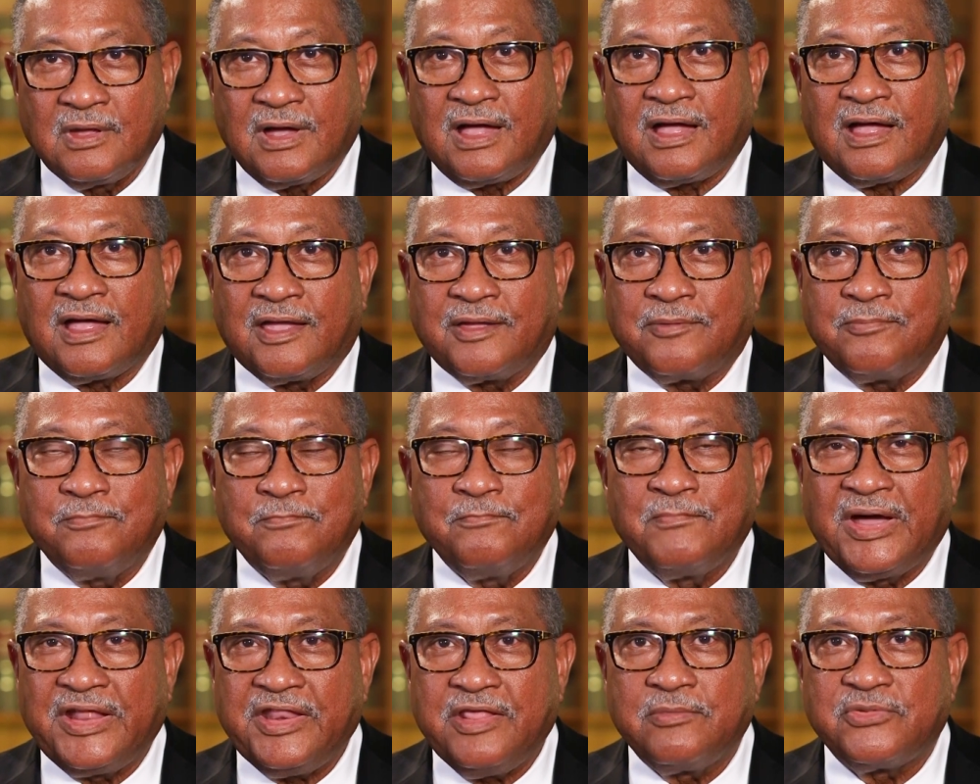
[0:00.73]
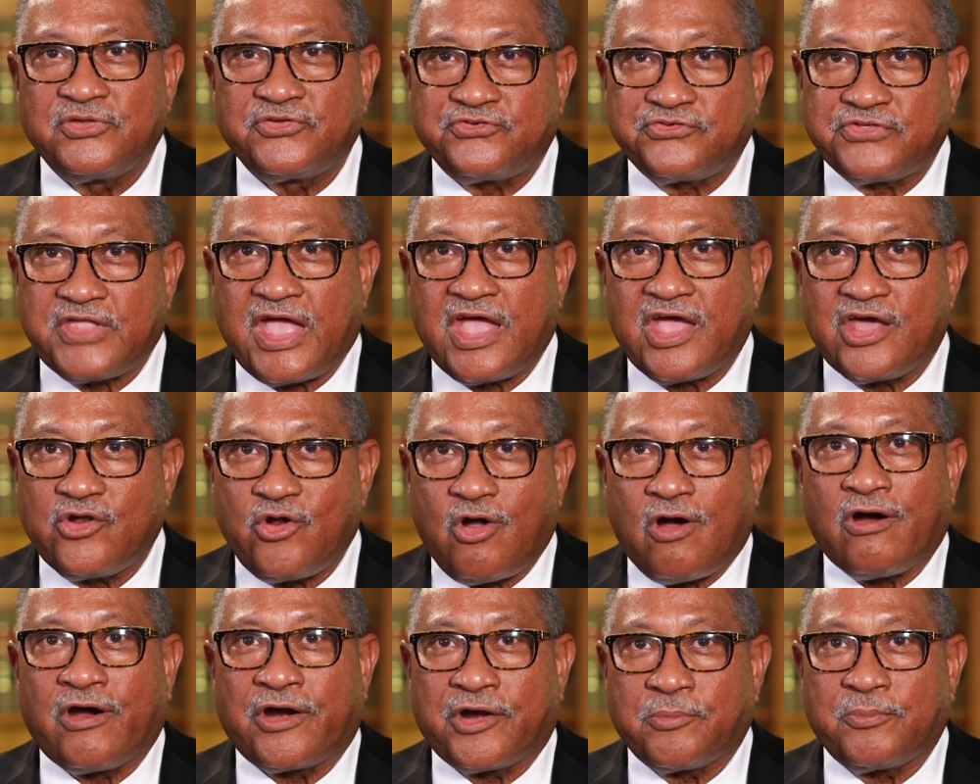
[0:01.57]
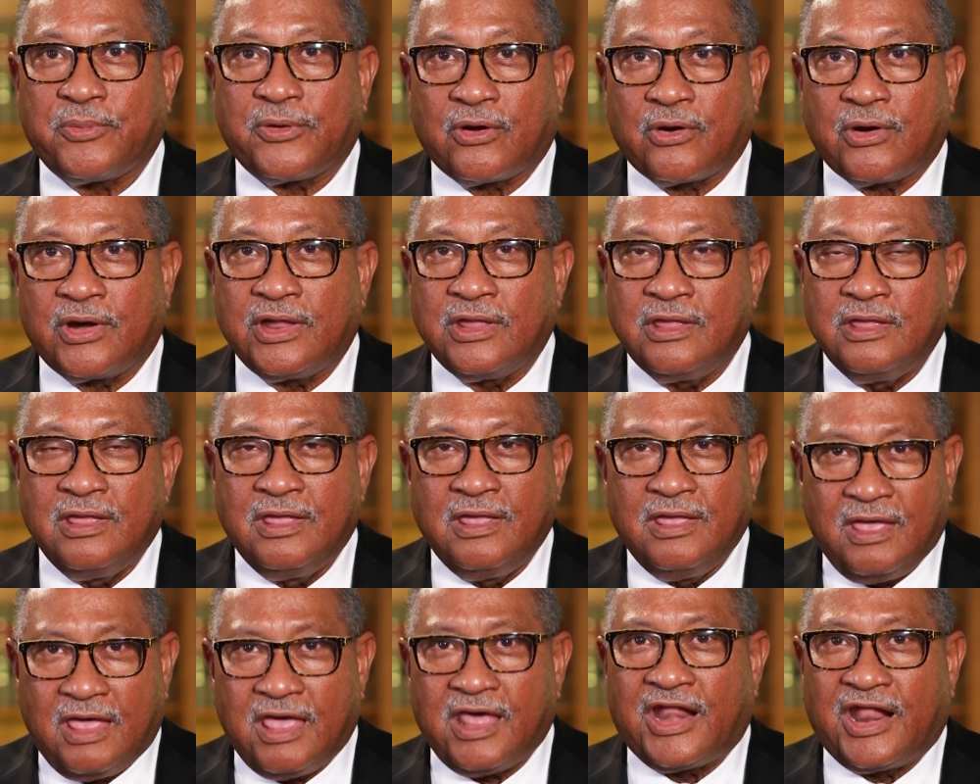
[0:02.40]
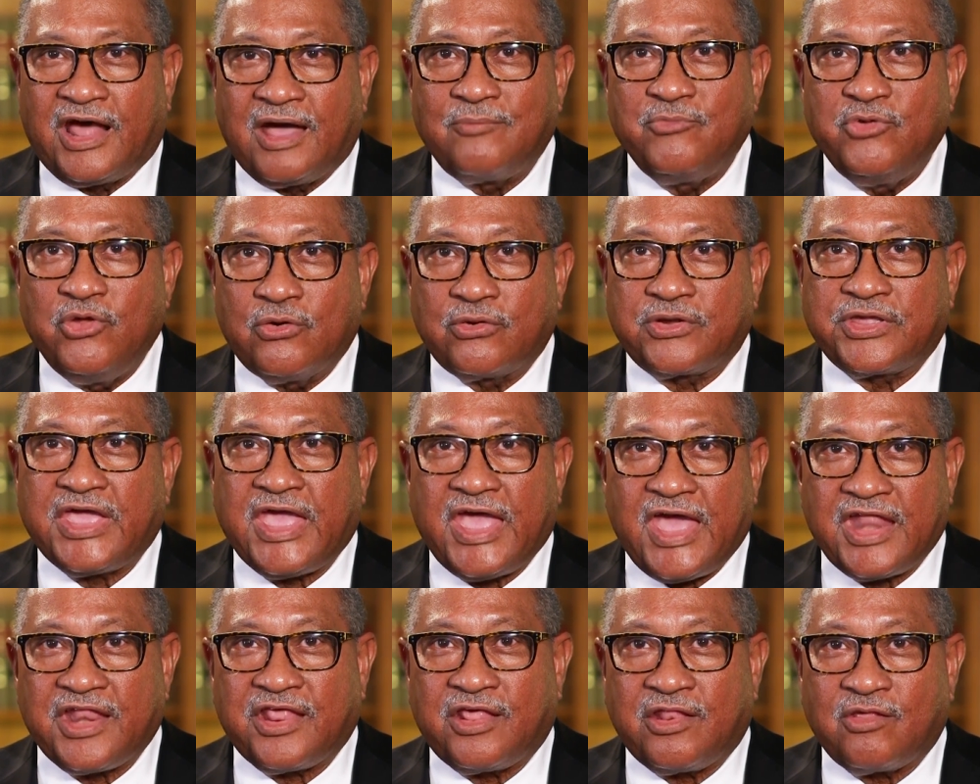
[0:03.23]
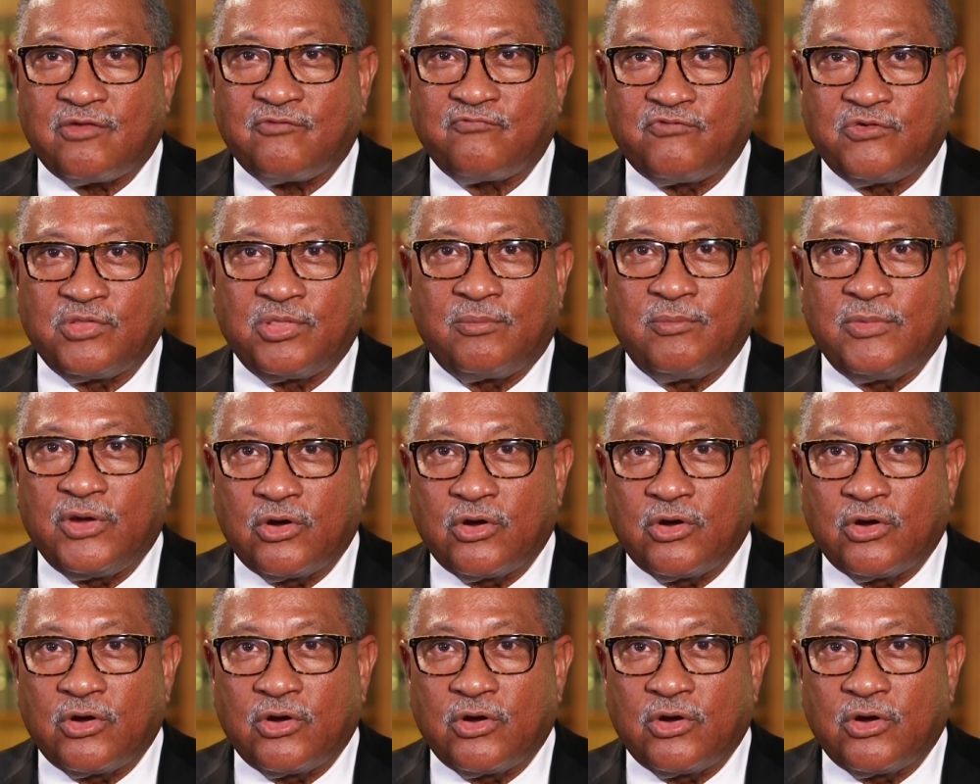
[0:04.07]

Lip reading: Hi, my name is Stan Arterberry, and I'm your candidate for the